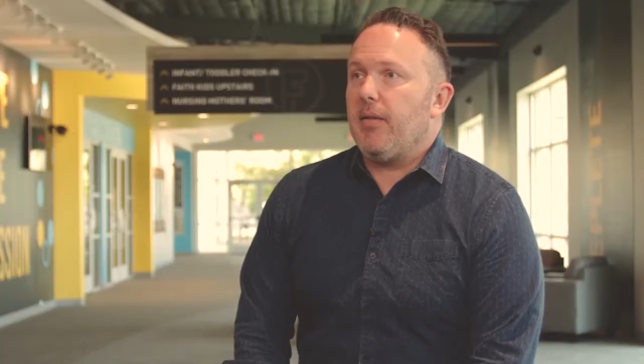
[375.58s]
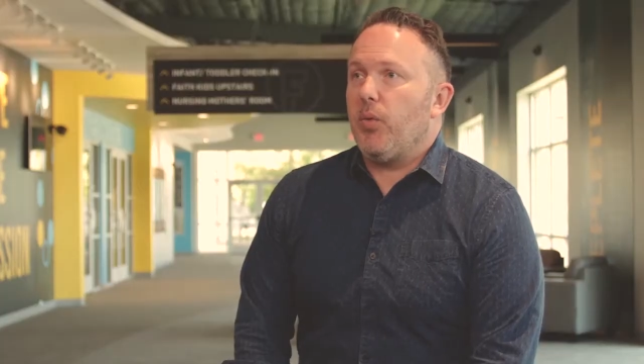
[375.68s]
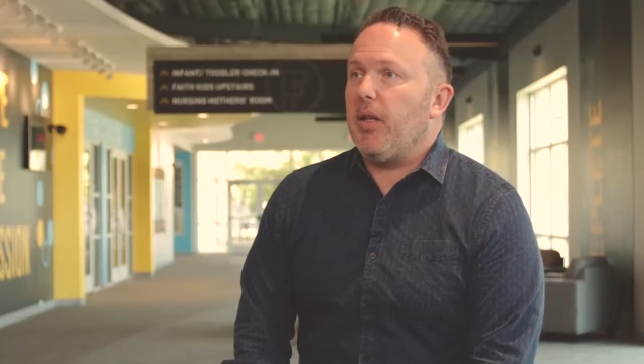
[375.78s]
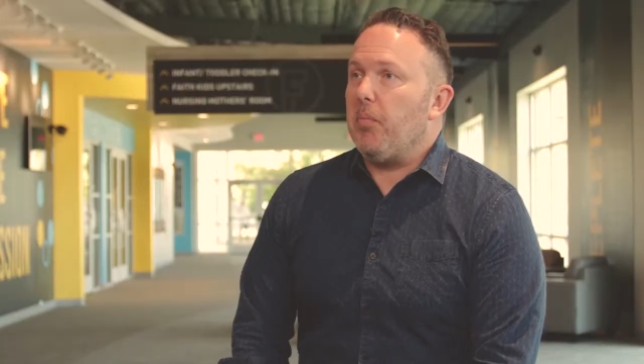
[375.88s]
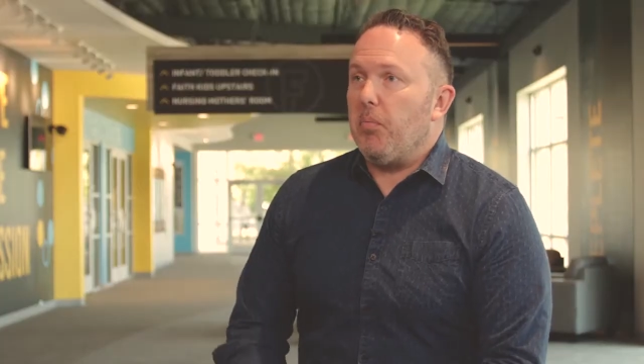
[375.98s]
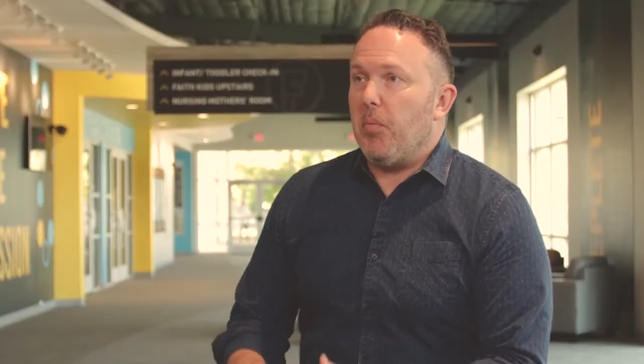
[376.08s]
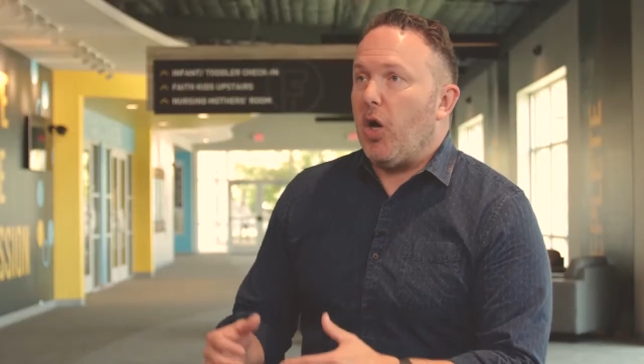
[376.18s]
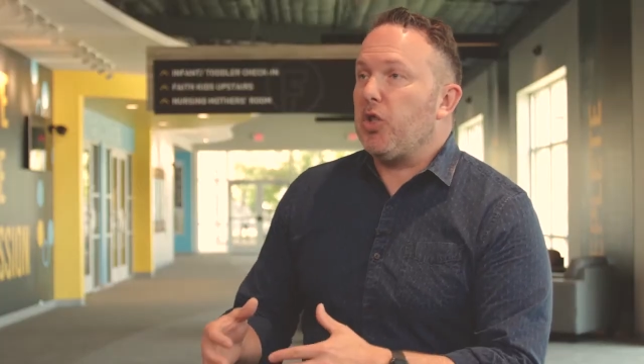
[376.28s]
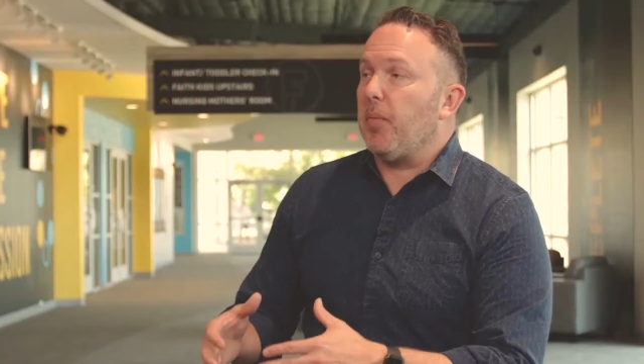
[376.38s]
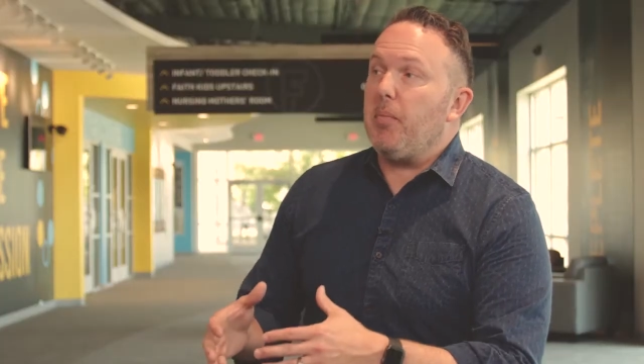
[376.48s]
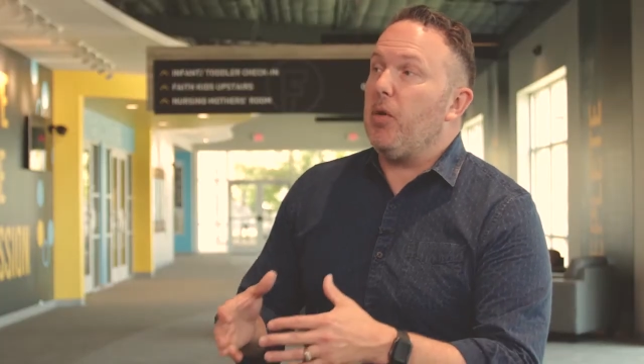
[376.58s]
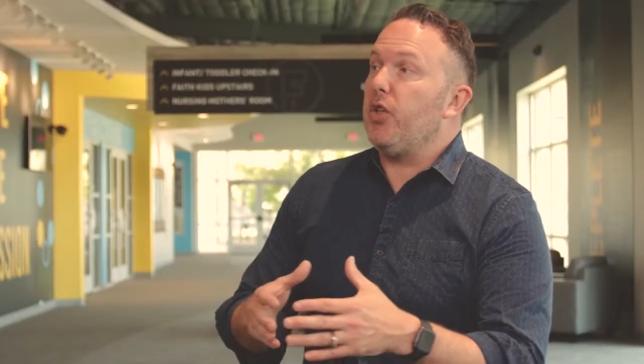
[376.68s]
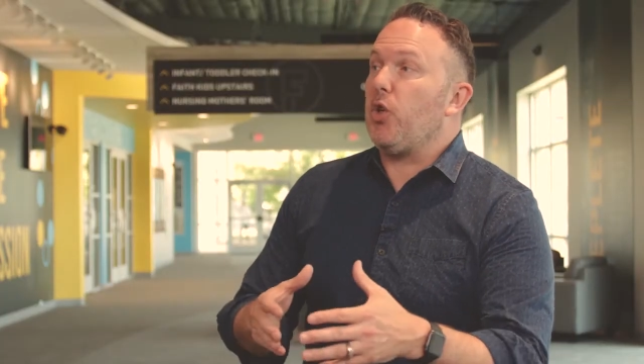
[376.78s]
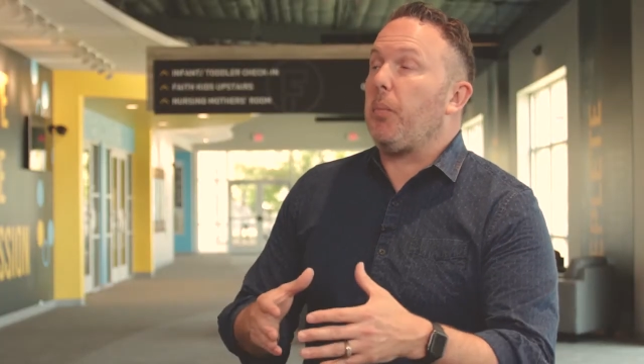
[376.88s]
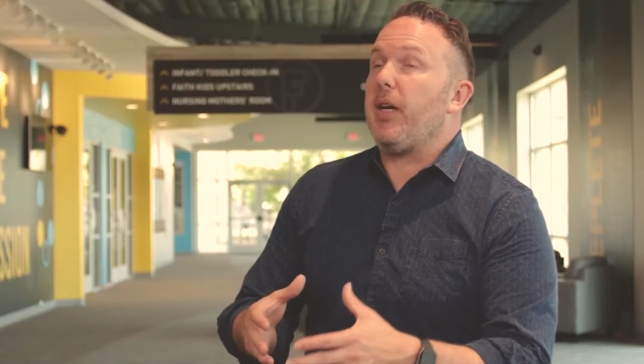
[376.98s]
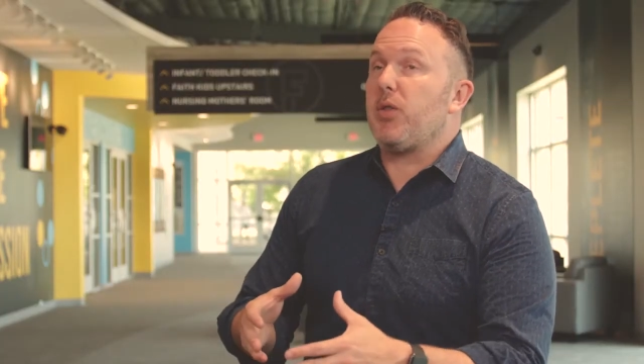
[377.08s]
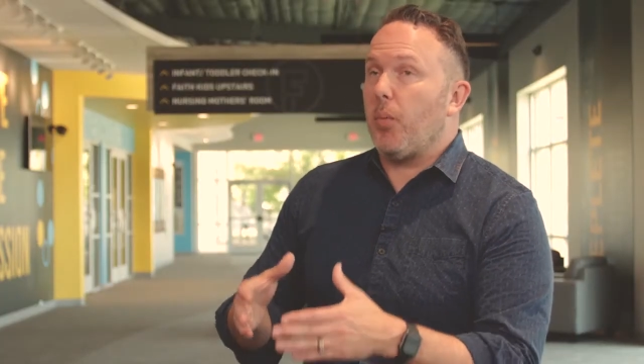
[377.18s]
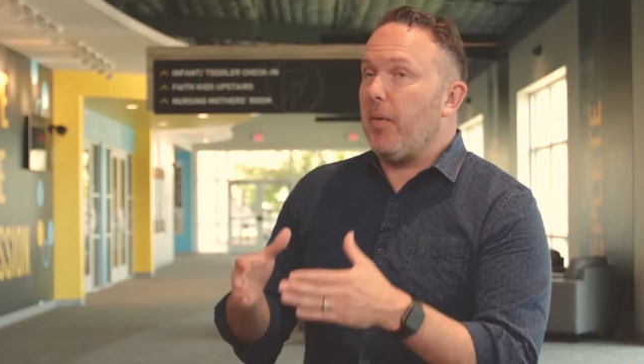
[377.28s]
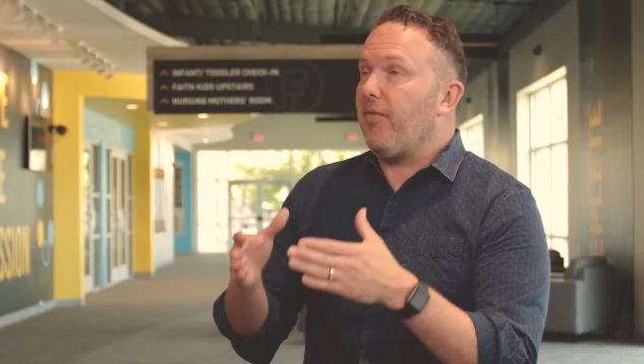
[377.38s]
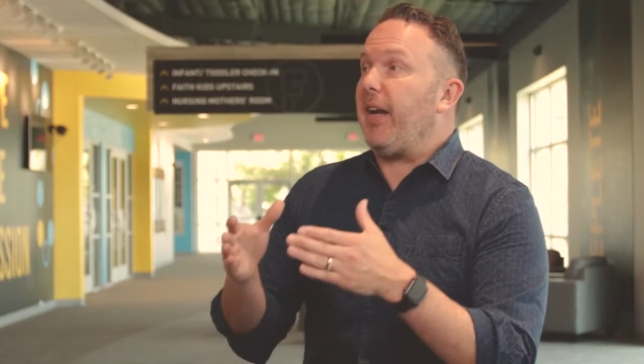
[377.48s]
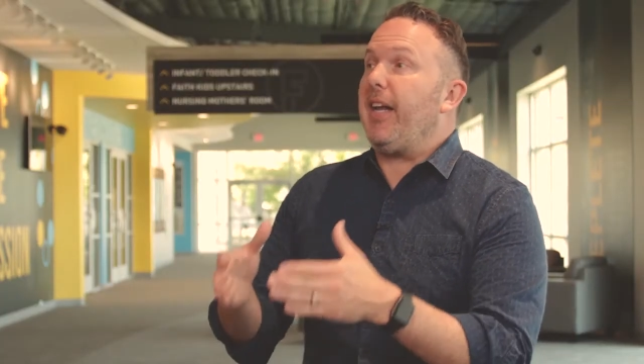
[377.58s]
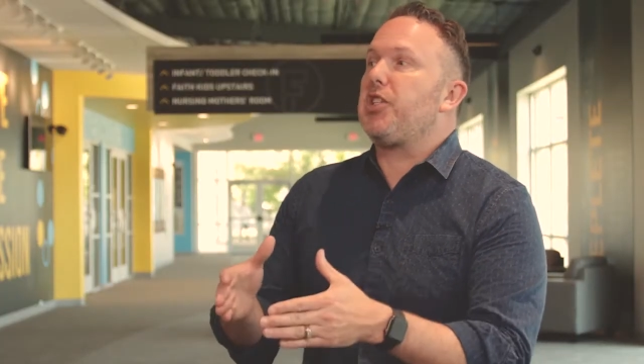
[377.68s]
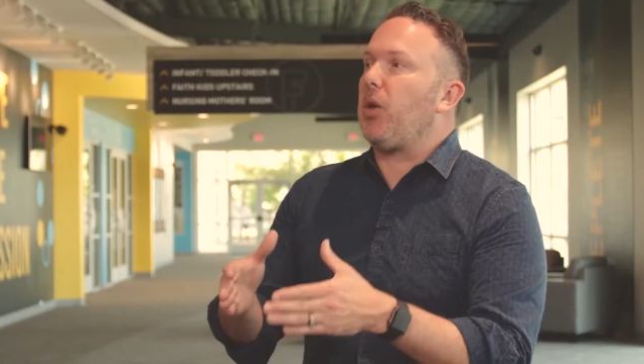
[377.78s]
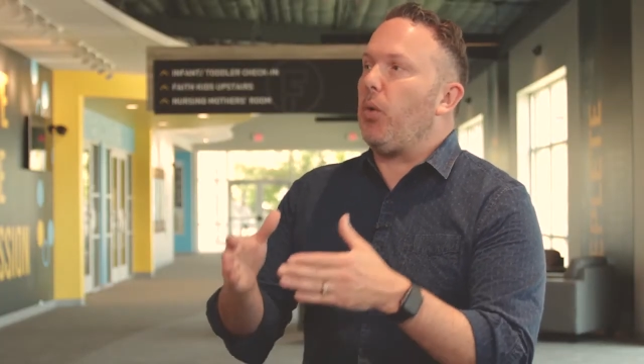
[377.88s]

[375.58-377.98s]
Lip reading: really ultimately moving to a place where financially